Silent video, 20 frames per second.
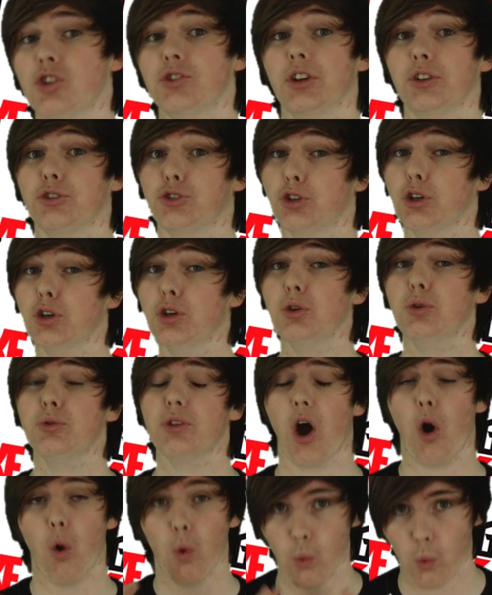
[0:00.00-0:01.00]
so choose
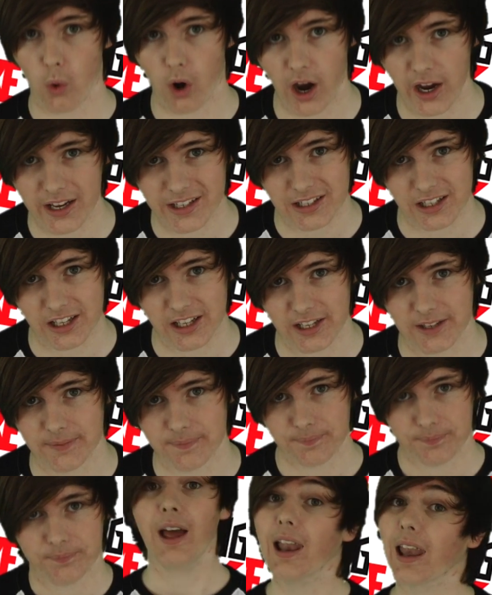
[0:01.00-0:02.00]
wisely.
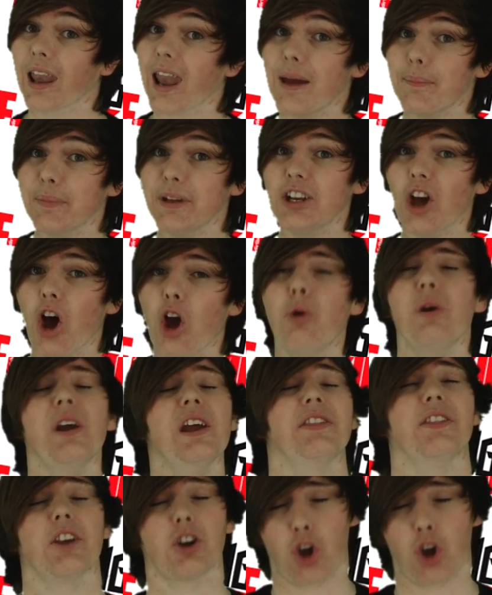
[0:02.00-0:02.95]
Let me know in the